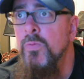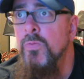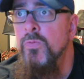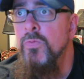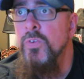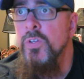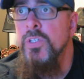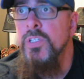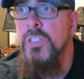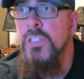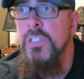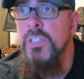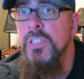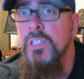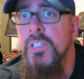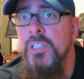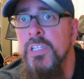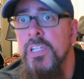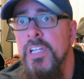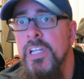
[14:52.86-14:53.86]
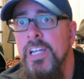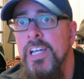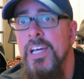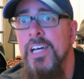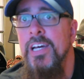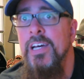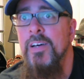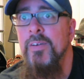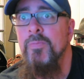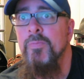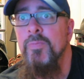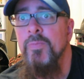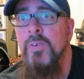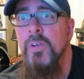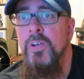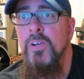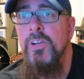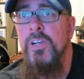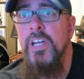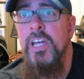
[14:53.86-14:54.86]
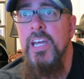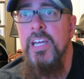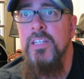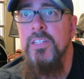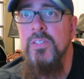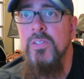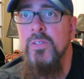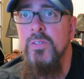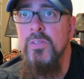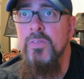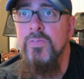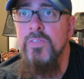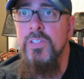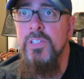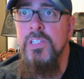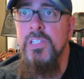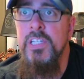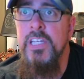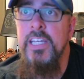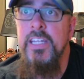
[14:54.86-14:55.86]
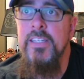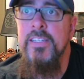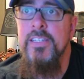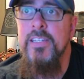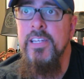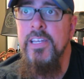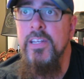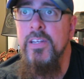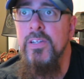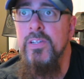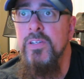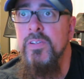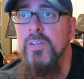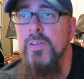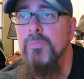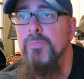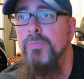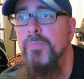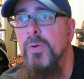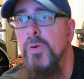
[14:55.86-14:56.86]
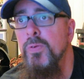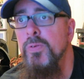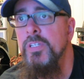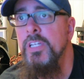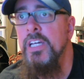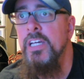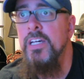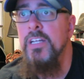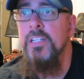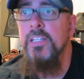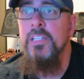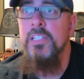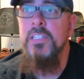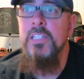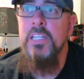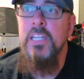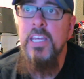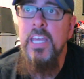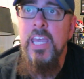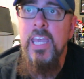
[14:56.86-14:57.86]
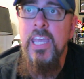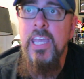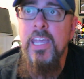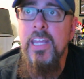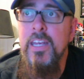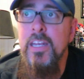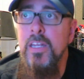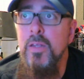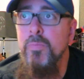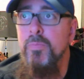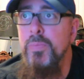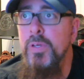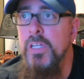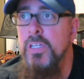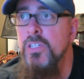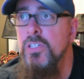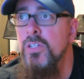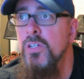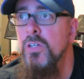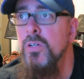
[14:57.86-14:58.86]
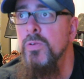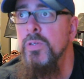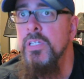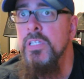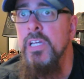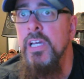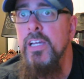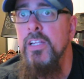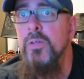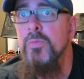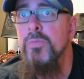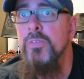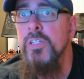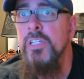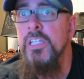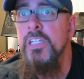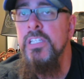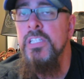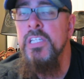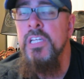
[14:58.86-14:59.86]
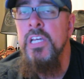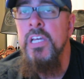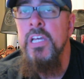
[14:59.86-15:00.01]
versus Curt Axel versus Heath Slater and Bo Dallas and Kane and the Big Show and Tyler Breeze